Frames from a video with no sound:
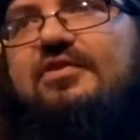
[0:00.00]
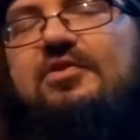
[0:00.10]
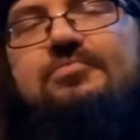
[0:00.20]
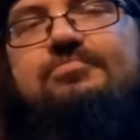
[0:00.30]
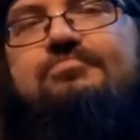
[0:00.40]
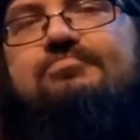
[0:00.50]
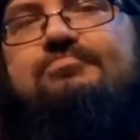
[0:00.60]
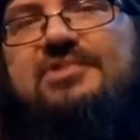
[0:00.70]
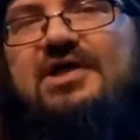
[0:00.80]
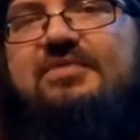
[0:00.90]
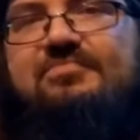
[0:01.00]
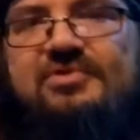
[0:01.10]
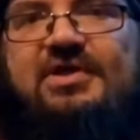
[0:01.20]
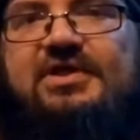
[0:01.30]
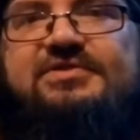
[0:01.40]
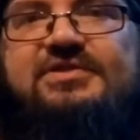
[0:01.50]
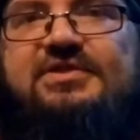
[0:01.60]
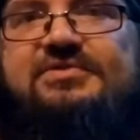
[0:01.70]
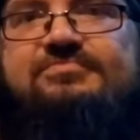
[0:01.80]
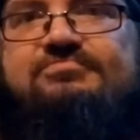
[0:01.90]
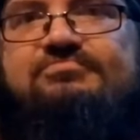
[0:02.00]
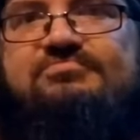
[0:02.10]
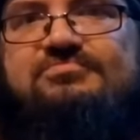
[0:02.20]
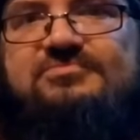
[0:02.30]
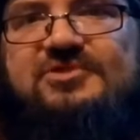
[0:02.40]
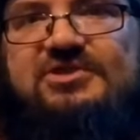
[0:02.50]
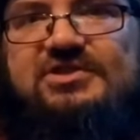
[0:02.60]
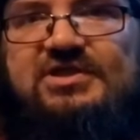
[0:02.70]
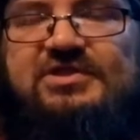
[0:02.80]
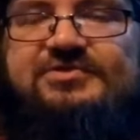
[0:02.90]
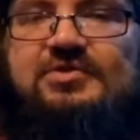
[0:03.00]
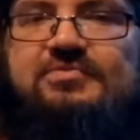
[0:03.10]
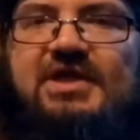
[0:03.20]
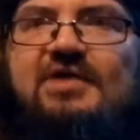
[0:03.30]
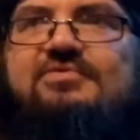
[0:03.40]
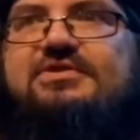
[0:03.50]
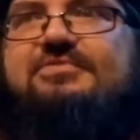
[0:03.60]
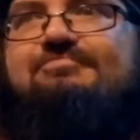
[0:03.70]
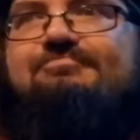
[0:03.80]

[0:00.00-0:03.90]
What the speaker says: the Black Plague did in totality